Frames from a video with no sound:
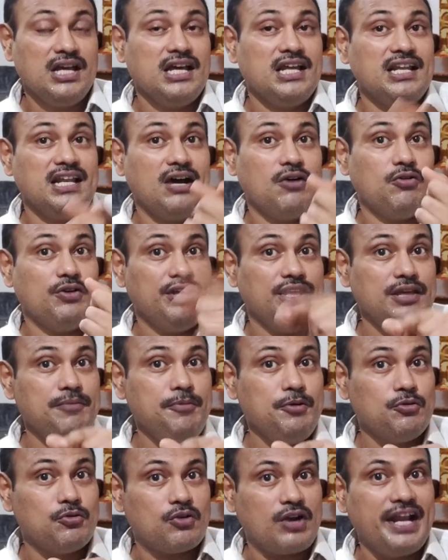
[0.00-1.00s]
Now if
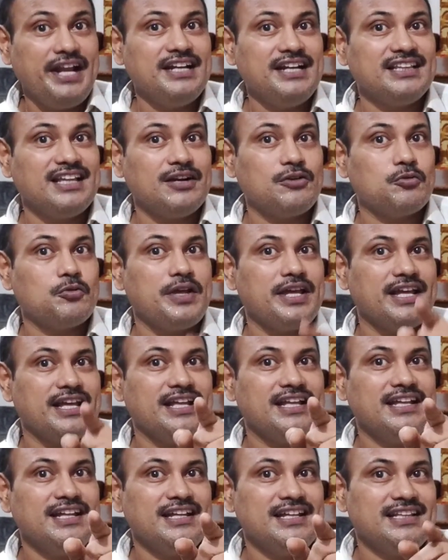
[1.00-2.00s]
you write that
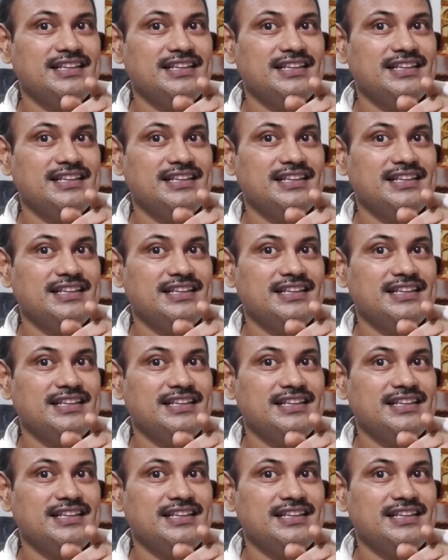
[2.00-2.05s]
way,